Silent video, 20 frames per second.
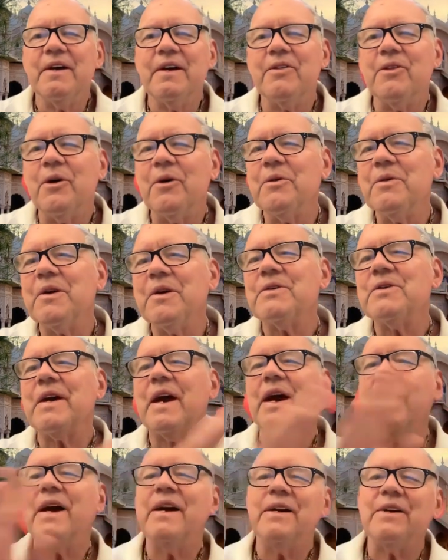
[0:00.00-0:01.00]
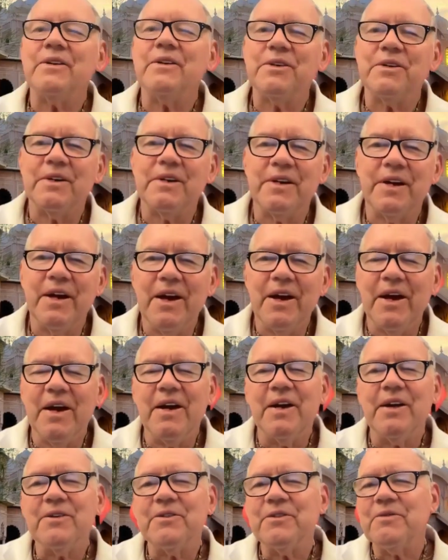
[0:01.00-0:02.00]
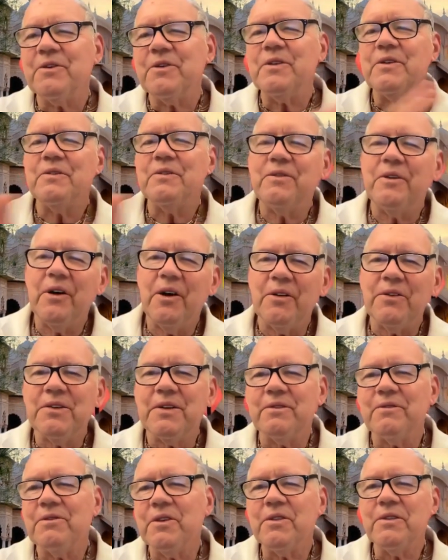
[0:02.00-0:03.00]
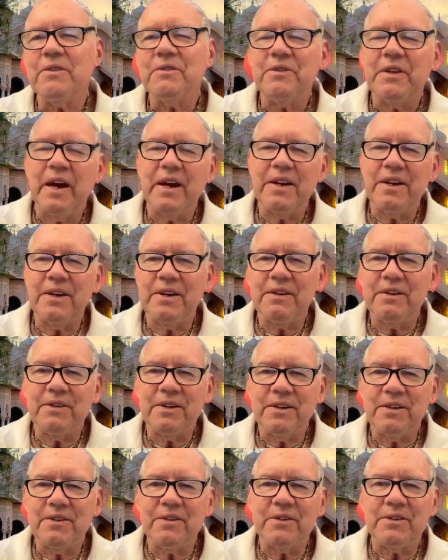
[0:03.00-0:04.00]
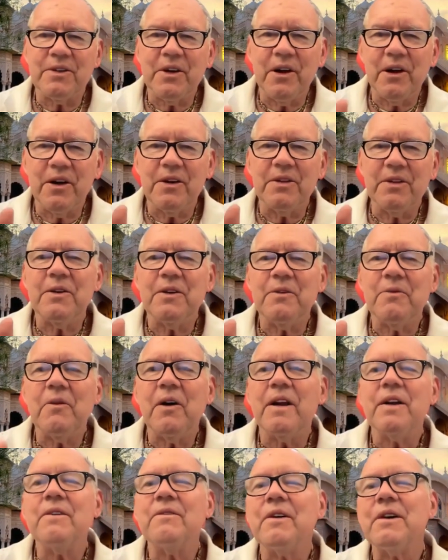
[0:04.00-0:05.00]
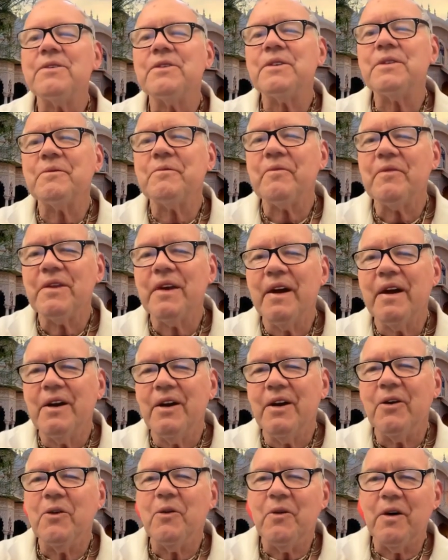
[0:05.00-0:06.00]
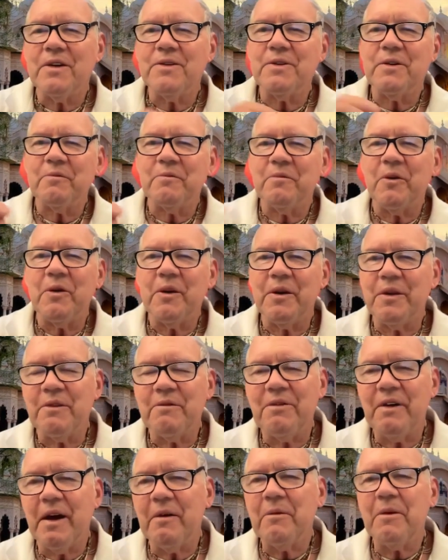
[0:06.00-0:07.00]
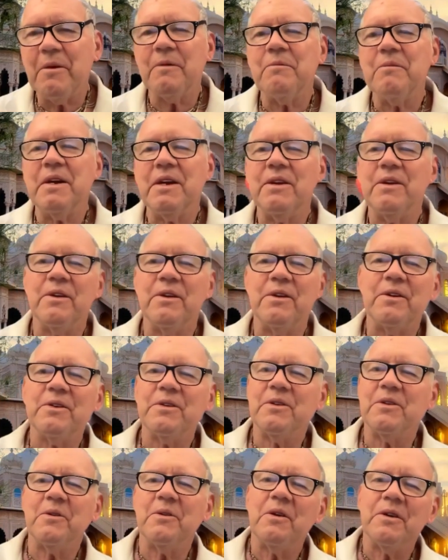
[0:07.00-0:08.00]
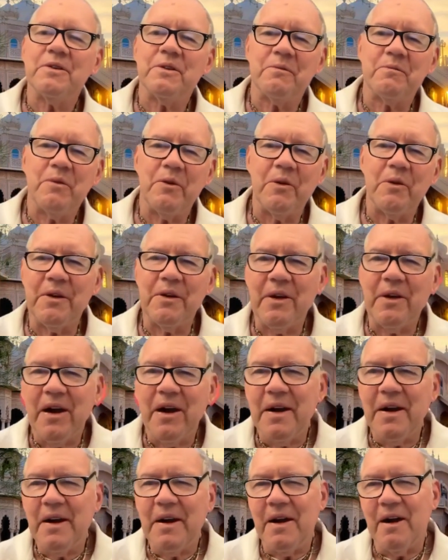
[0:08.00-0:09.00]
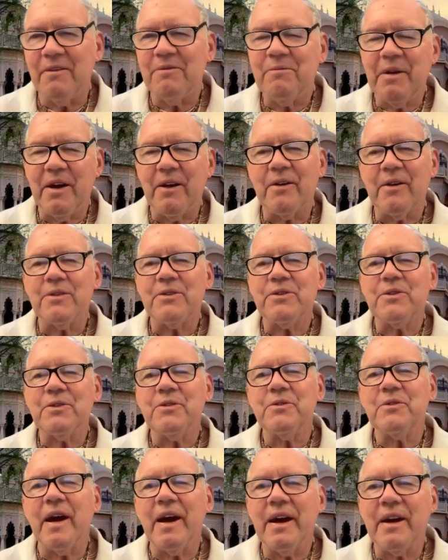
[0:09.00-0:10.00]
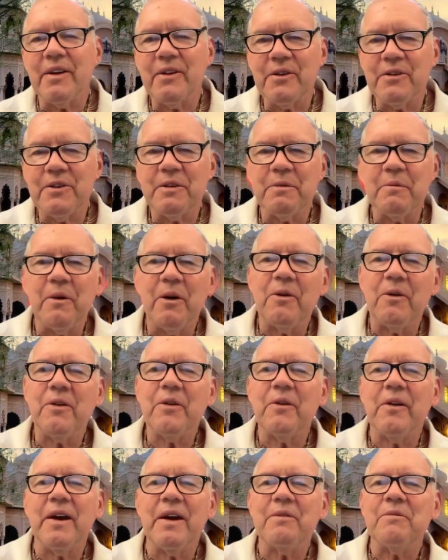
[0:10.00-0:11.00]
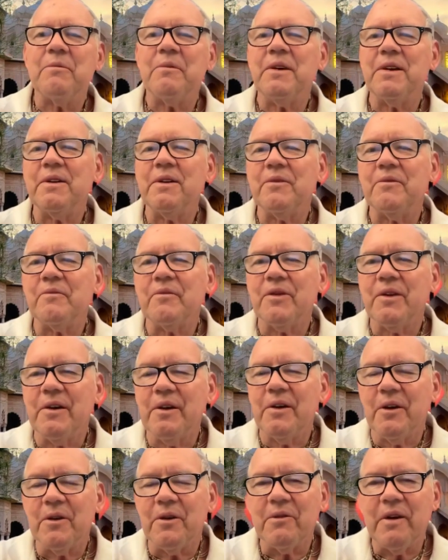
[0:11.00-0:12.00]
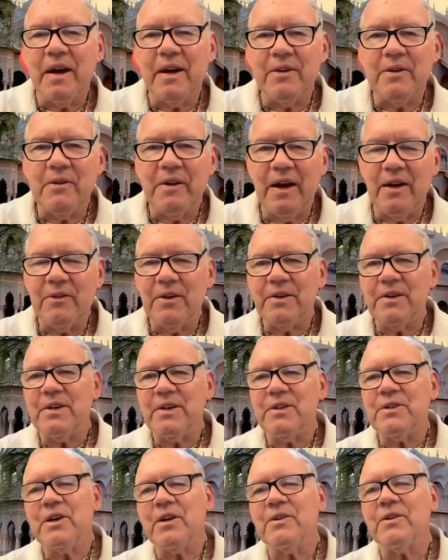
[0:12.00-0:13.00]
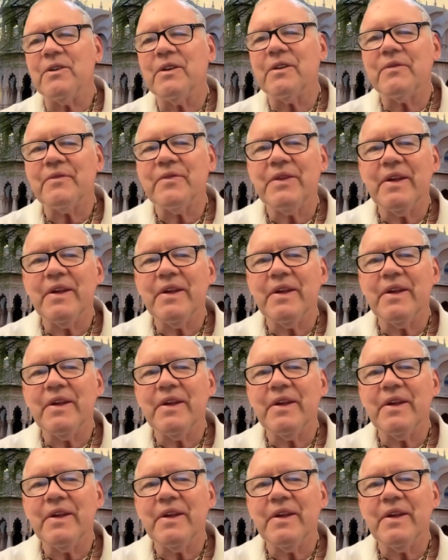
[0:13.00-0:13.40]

Though this age is full of faults and full of negativities, there's hardly one of us who wasn't born in the family of meat eaters, who wasn't born of parents who drank or smoked or ate meat or ran around on each other.